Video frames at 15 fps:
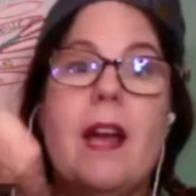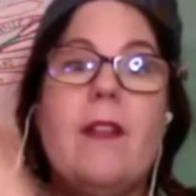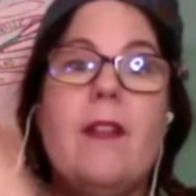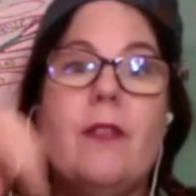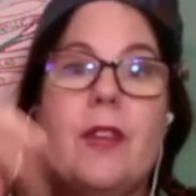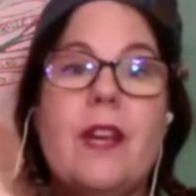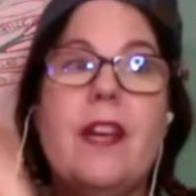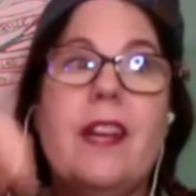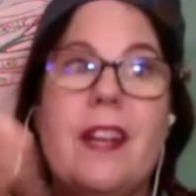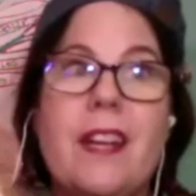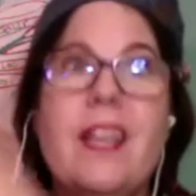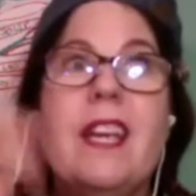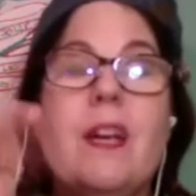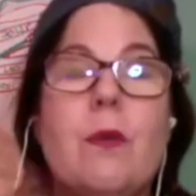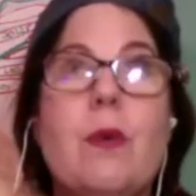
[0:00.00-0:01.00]
And
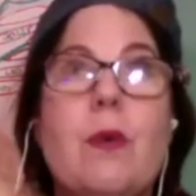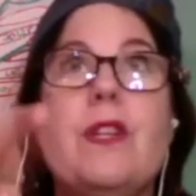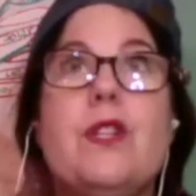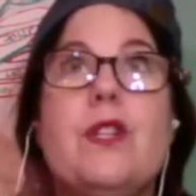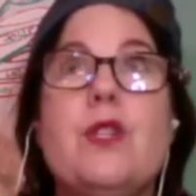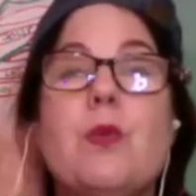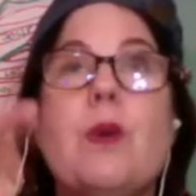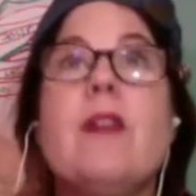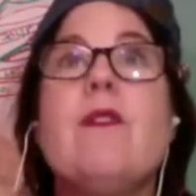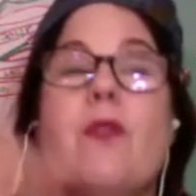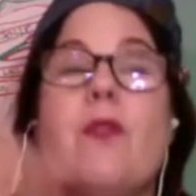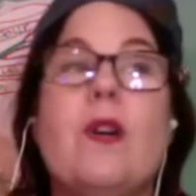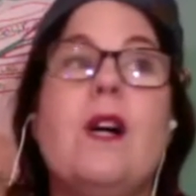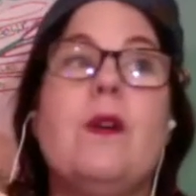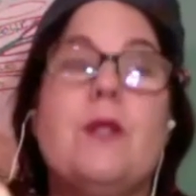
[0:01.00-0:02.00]
then within
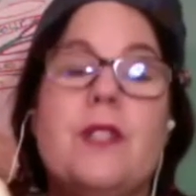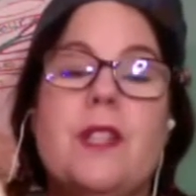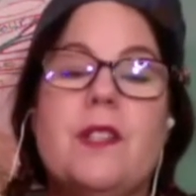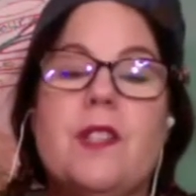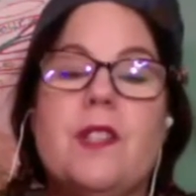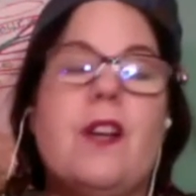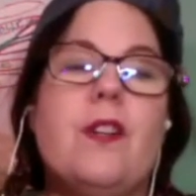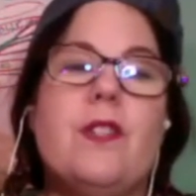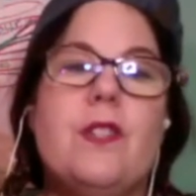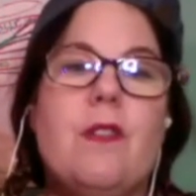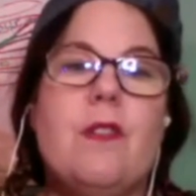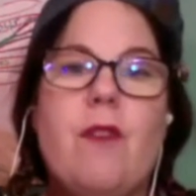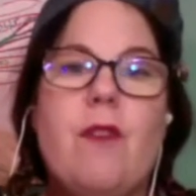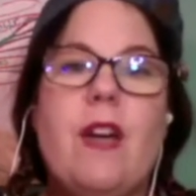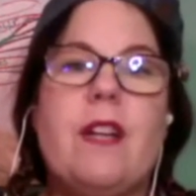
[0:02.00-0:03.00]
24 hours that sucker is
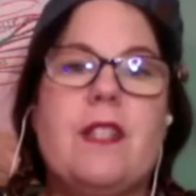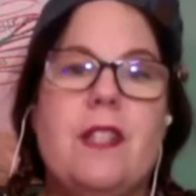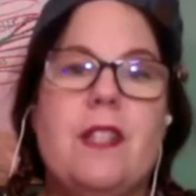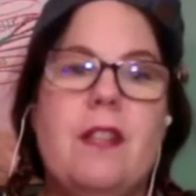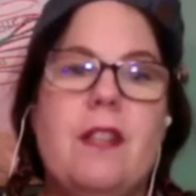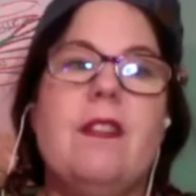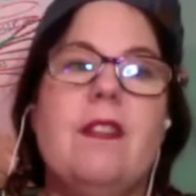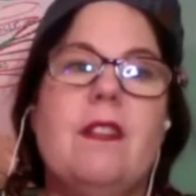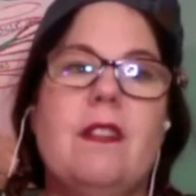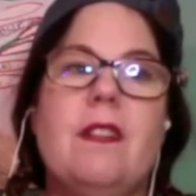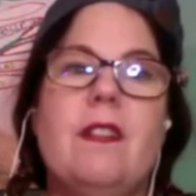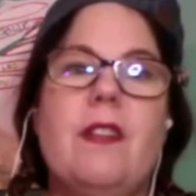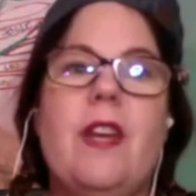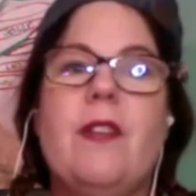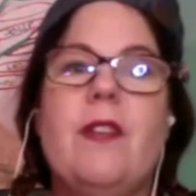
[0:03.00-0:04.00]
infected,
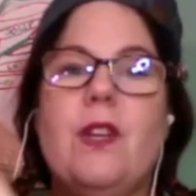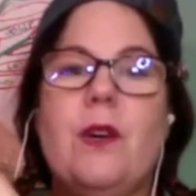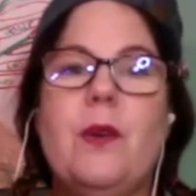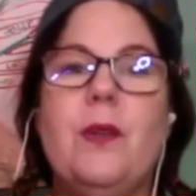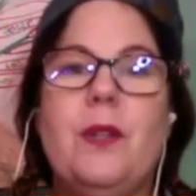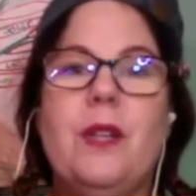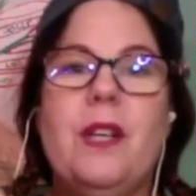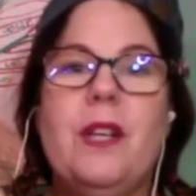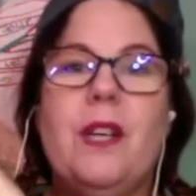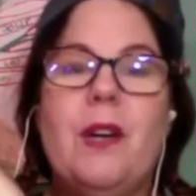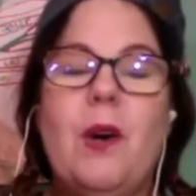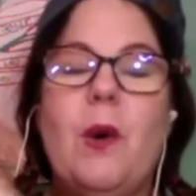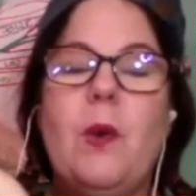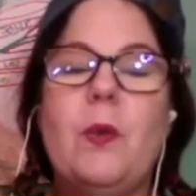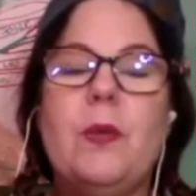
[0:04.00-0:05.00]
and the only